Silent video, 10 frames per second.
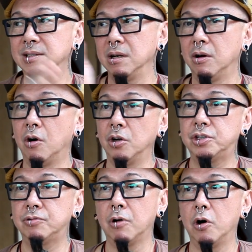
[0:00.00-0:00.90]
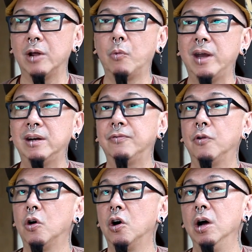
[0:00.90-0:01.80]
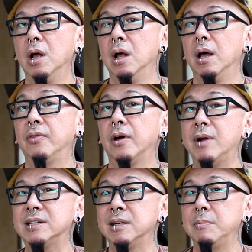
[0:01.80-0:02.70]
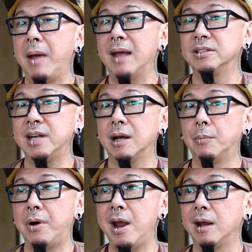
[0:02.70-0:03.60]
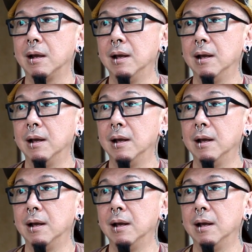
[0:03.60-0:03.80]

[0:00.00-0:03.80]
along Orchard Road and waited for the resident band to take a break,